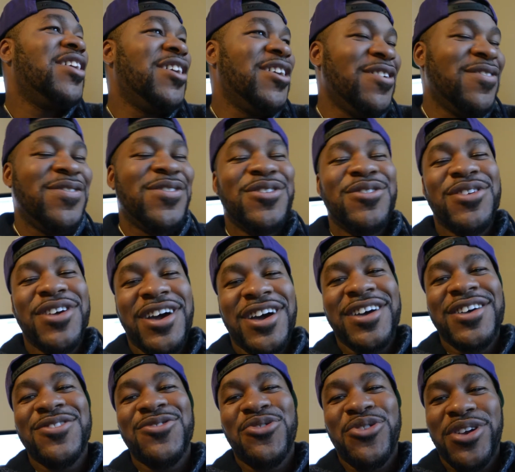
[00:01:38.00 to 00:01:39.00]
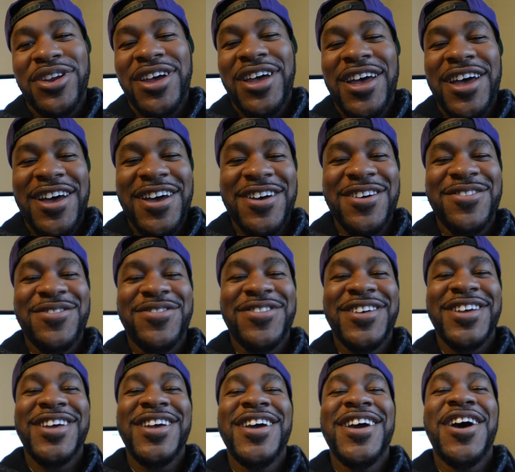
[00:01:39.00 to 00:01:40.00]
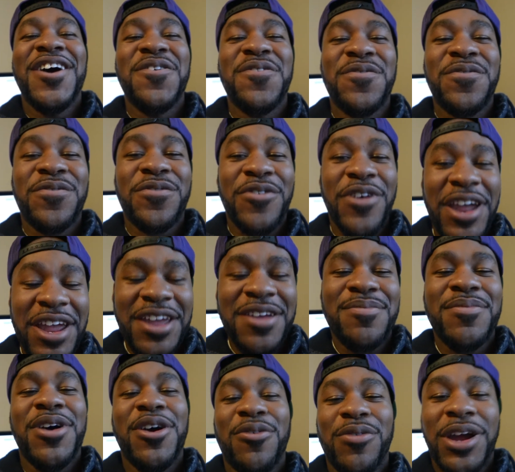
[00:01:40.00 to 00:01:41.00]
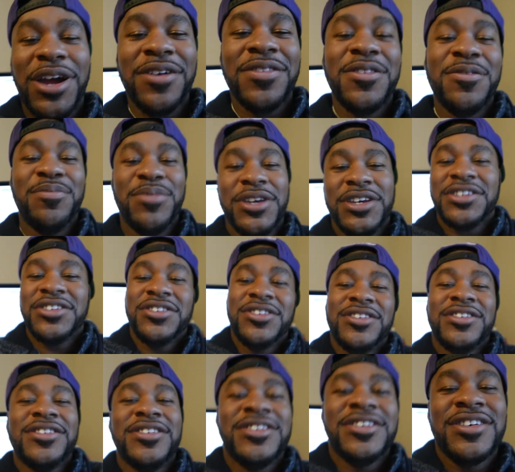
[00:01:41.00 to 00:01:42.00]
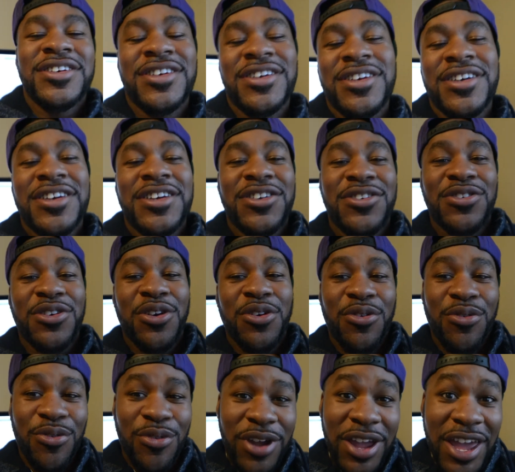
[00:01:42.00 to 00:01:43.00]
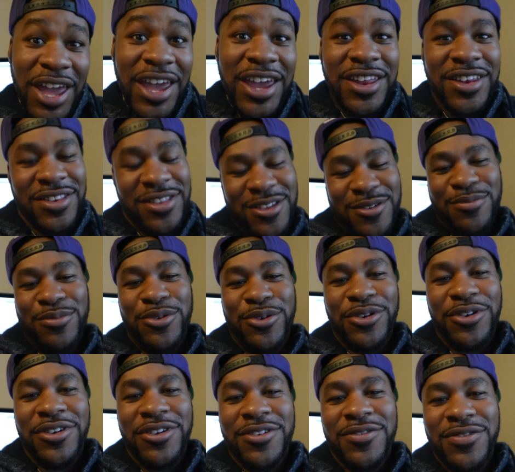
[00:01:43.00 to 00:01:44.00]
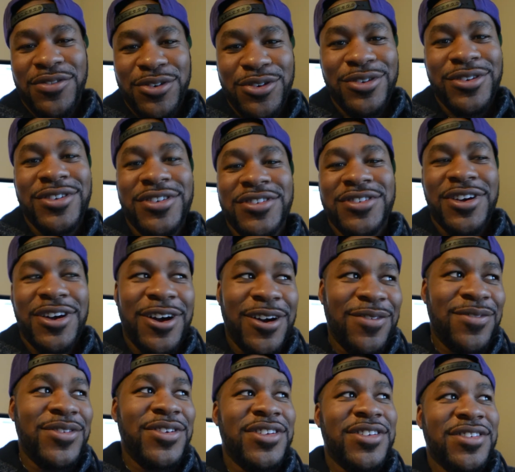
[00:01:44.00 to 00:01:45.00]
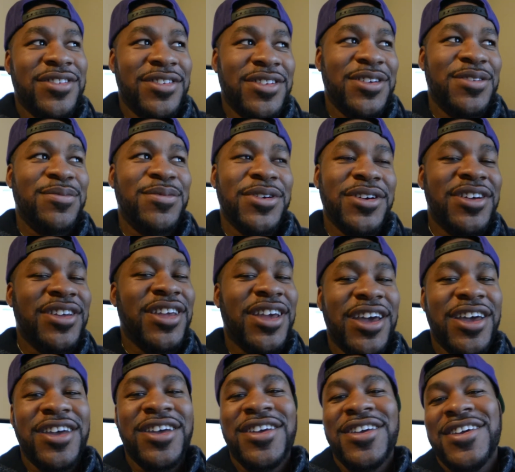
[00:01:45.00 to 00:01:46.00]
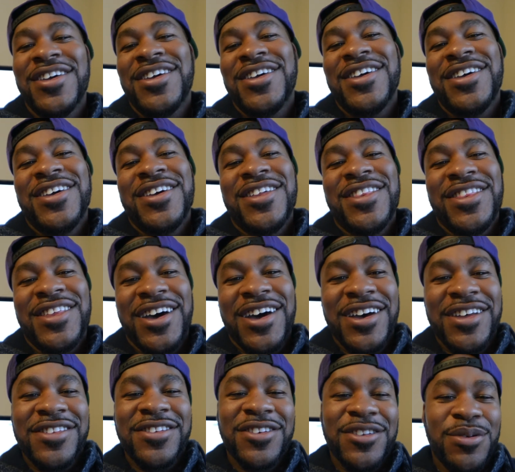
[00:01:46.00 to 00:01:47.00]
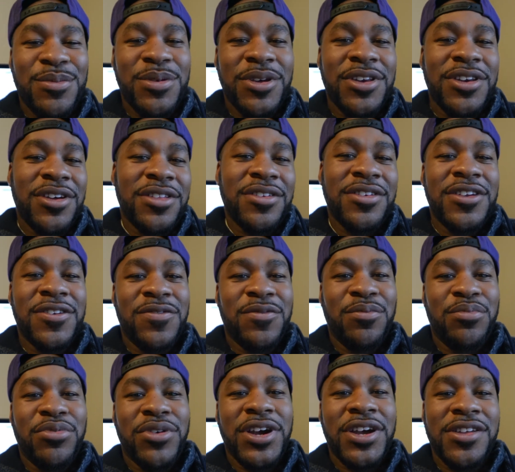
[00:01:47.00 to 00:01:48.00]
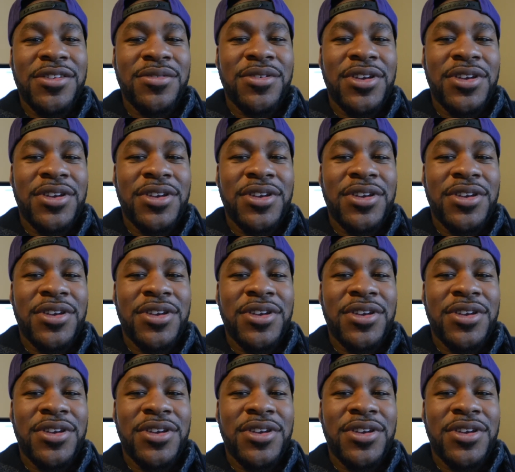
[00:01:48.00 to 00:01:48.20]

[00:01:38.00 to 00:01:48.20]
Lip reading: If you guys want to have a frame around the picture to create the border, of course, obviously, but yeah, that's gonna be another different price.